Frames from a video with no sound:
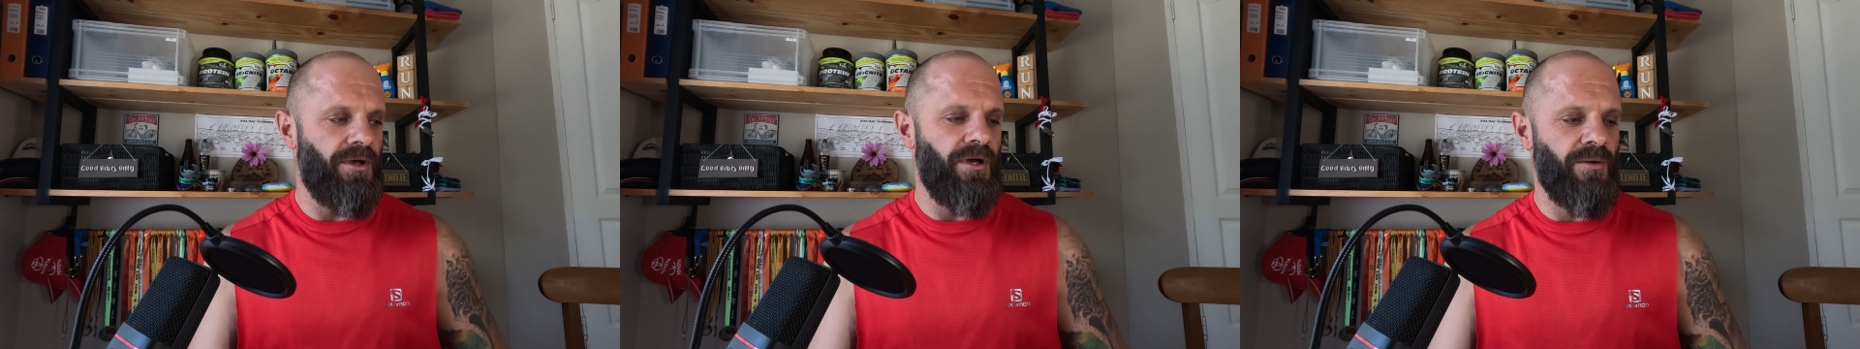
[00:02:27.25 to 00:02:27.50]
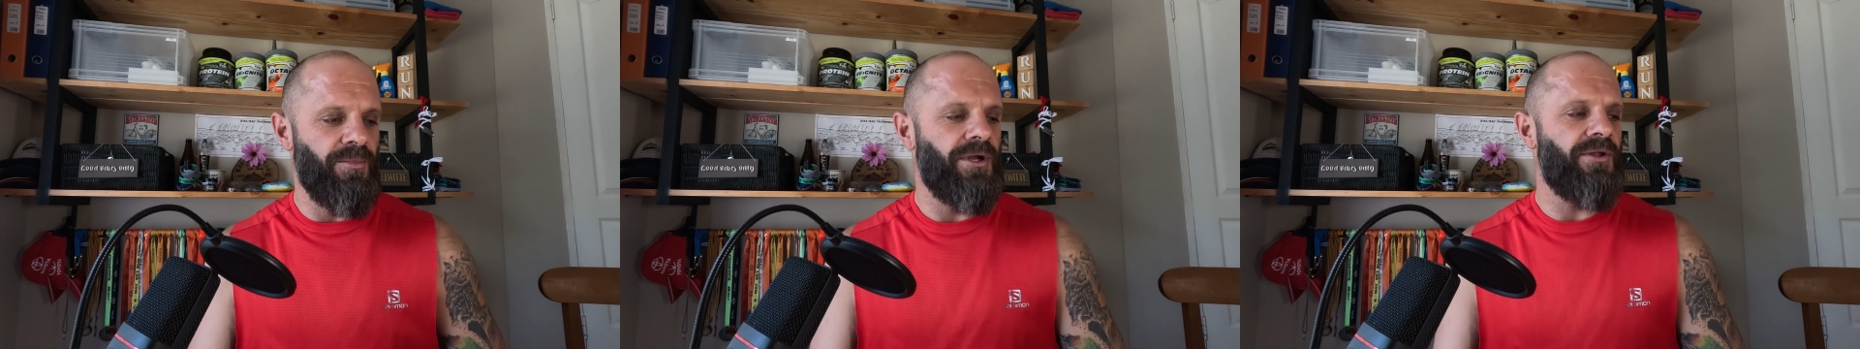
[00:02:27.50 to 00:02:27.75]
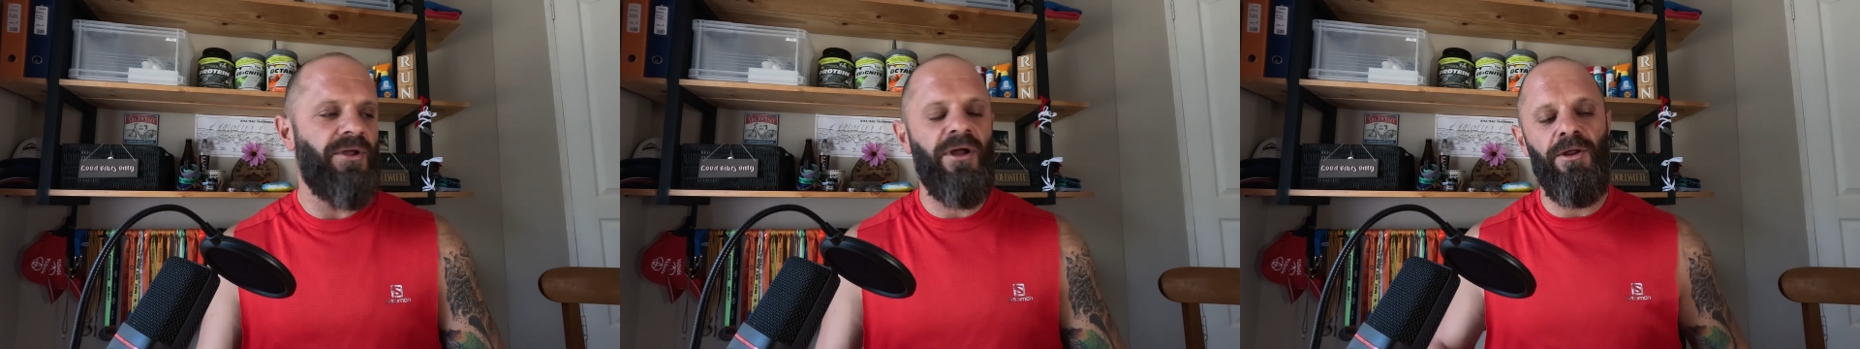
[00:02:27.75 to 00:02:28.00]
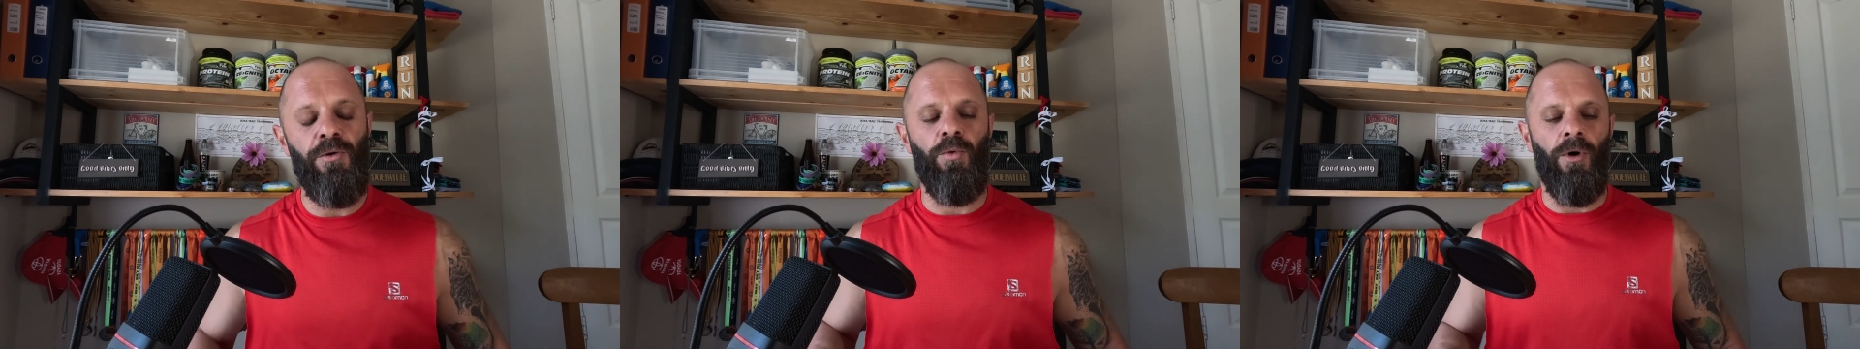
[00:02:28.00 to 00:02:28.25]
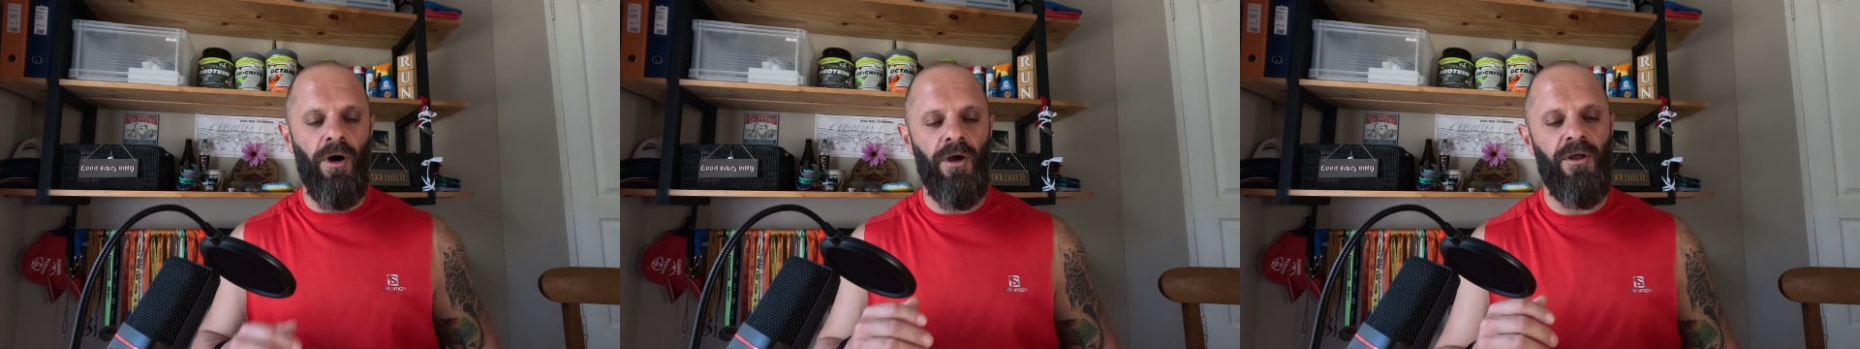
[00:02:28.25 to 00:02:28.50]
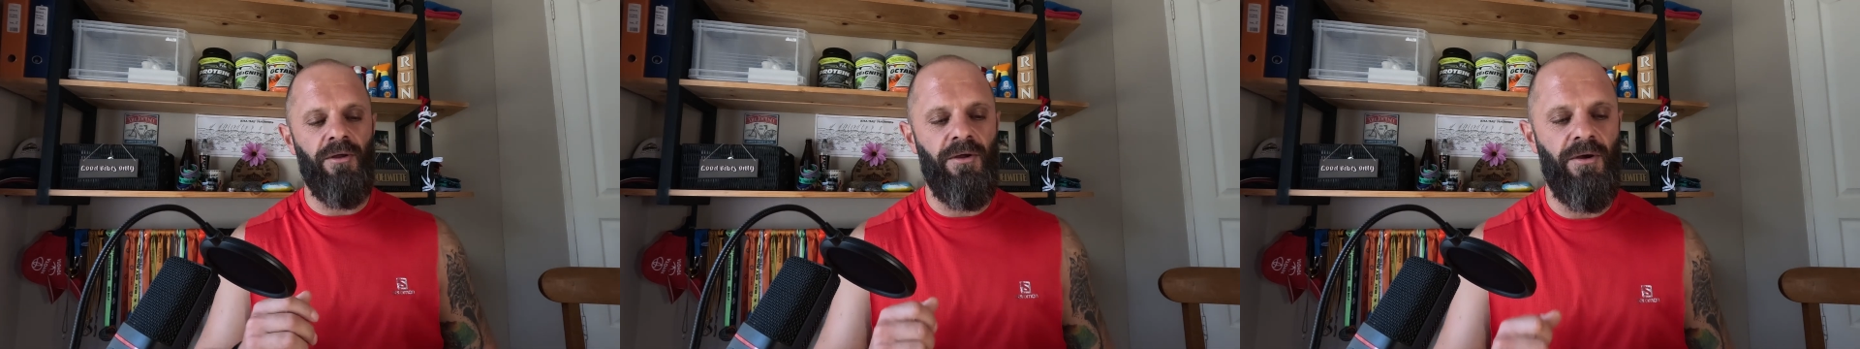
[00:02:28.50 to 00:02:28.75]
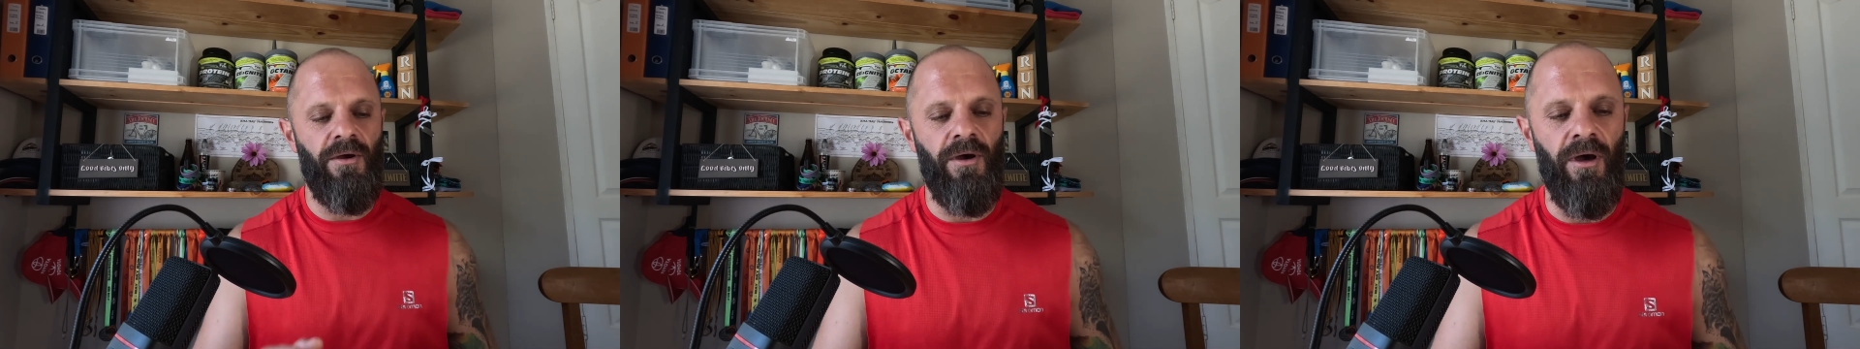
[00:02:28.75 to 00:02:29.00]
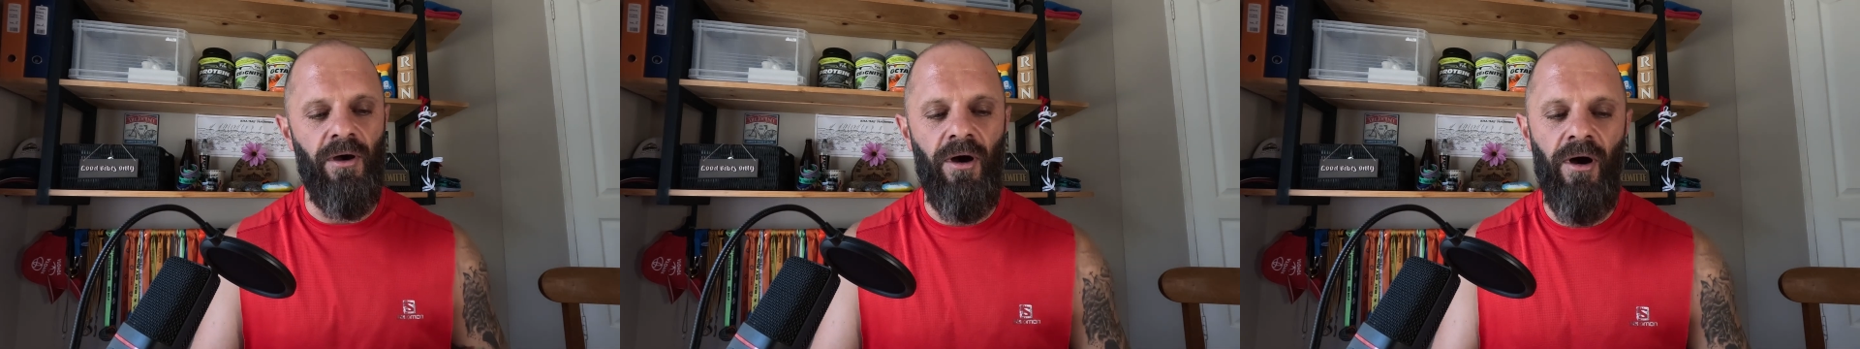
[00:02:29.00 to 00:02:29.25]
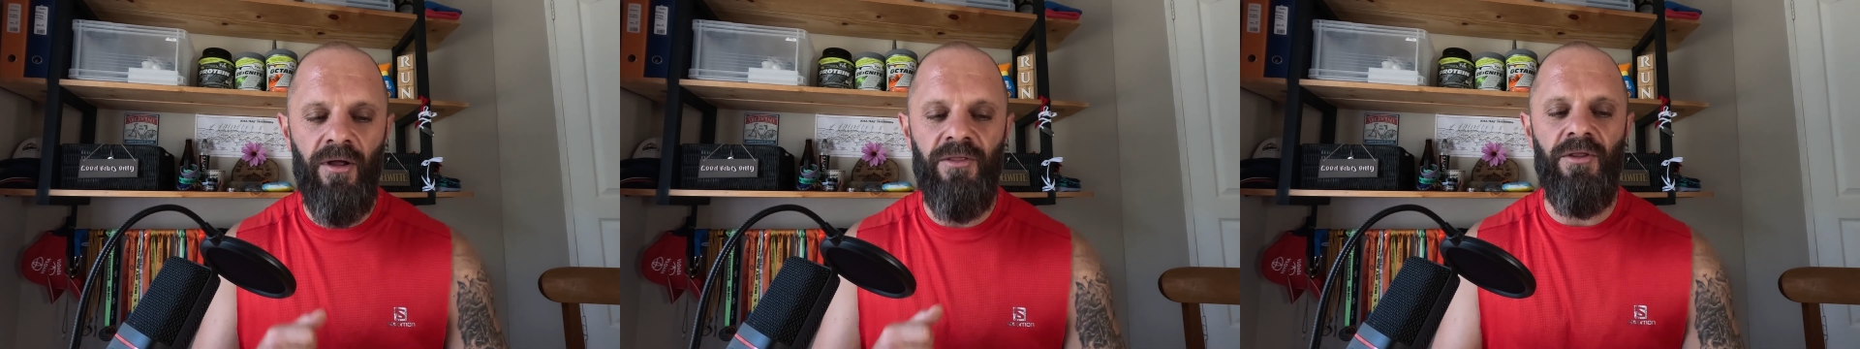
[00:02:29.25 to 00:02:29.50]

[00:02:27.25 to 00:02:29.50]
And I'm going to tell you why I